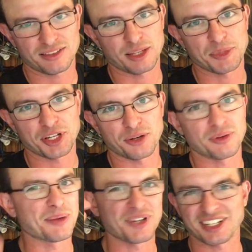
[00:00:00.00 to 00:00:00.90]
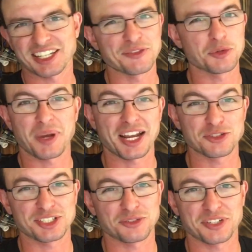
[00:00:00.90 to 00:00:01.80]
let me know. I'm not going to give you my
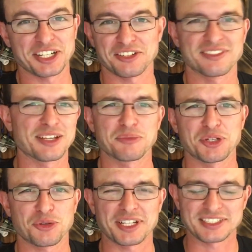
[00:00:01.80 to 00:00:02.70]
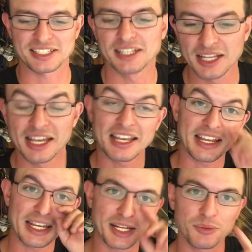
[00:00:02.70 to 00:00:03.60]
address over here. That would be crazy.
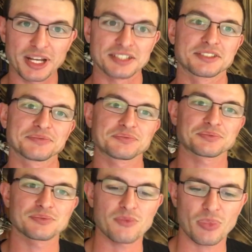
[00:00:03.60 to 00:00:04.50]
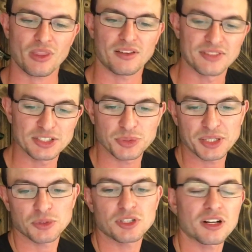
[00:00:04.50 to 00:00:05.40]
Anyways, this
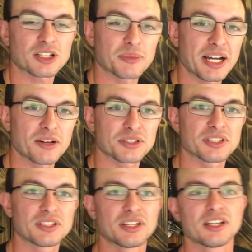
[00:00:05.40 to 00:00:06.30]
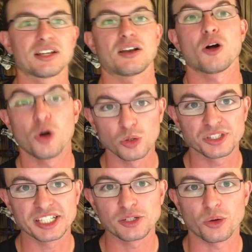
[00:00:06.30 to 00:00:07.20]
week we're talking about
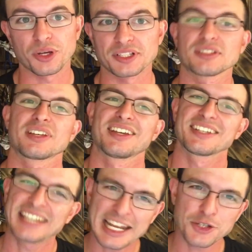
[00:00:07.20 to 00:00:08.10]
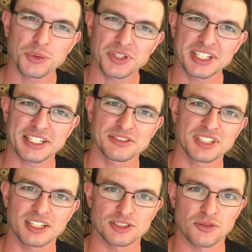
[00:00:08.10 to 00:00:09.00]
Old Decoys. Can you really kill
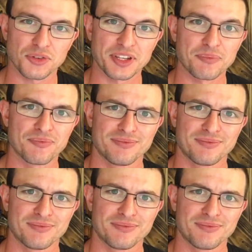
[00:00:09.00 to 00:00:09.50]
ducks over them?